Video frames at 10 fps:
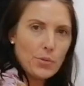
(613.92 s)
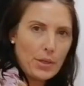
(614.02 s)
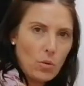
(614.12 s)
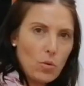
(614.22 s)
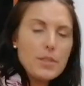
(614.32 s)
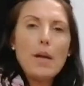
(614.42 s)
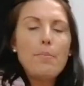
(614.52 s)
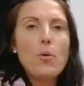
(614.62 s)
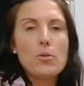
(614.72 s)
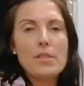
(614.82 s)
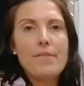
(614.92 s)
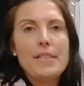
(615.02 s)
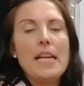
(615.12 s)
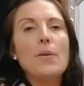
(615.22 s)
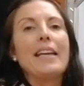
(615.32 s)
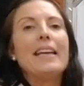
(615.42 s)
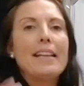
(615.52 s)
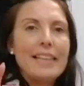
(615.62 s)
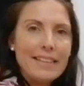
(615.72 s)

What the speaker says: You can also pause the video again and